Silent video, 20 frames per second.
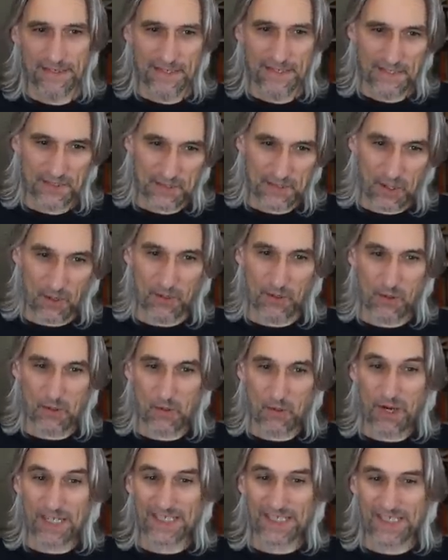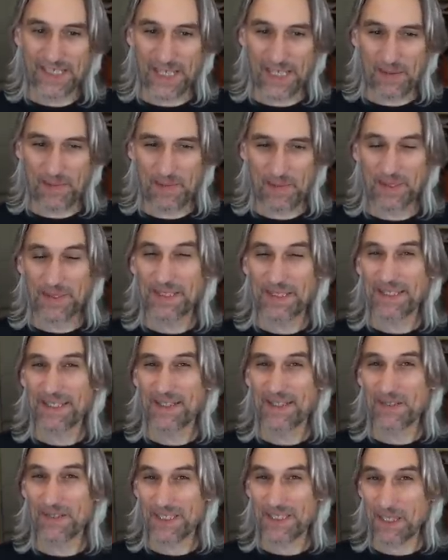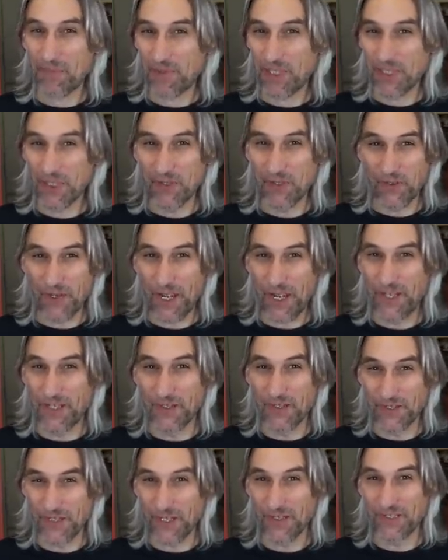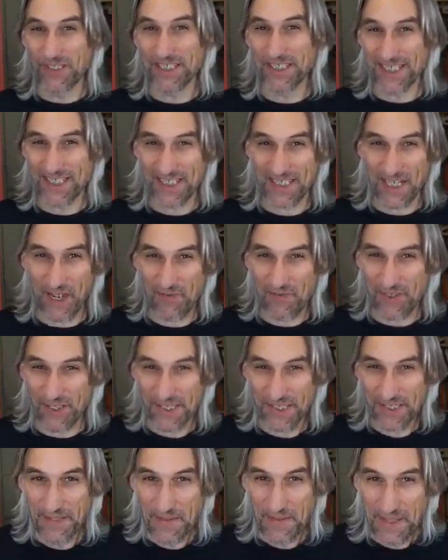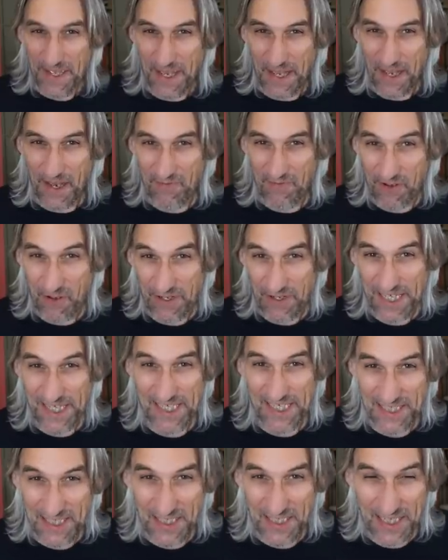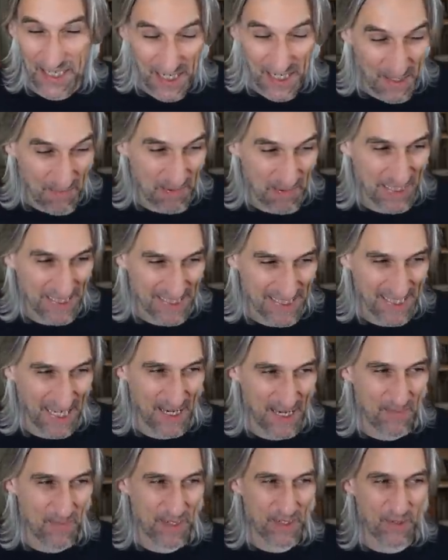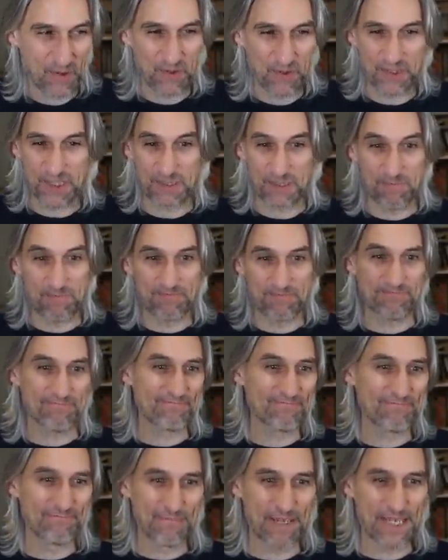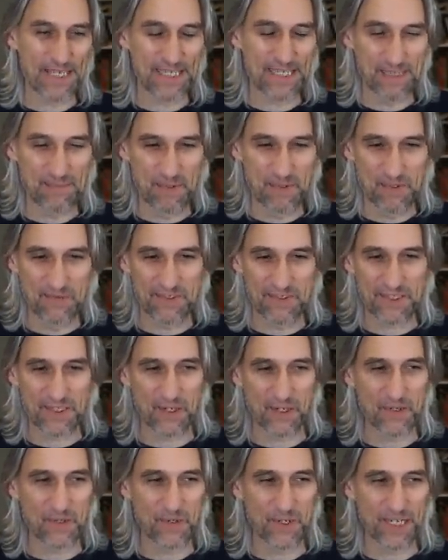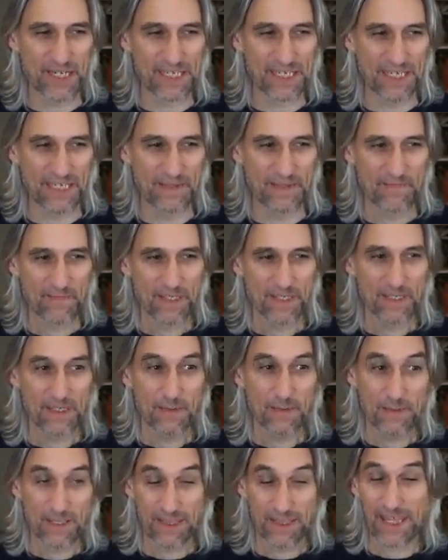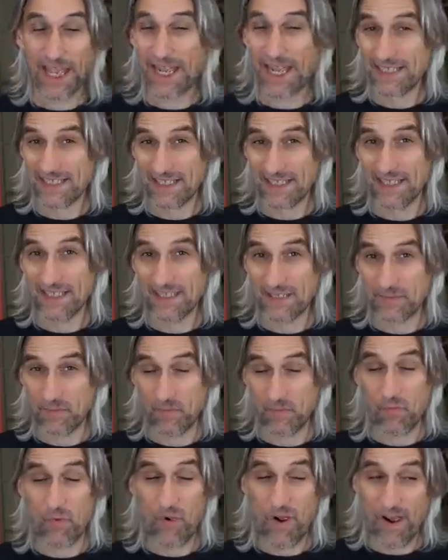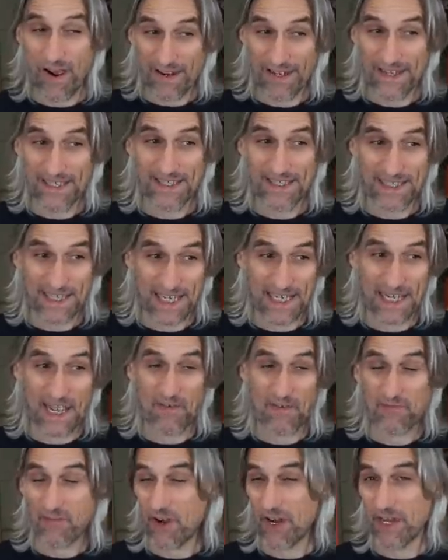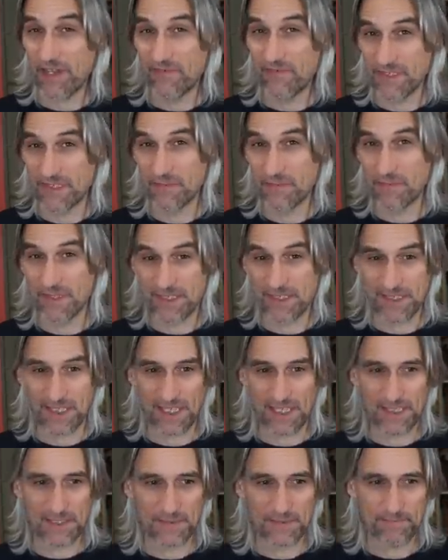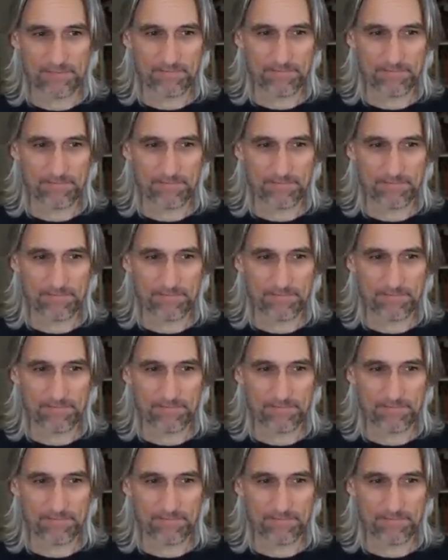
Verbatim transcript: So, quite deep. Not something you're, you're going to discover uh, very easily in a blitz game where you're just making moves so quickly. But that is why king f five is a mistake.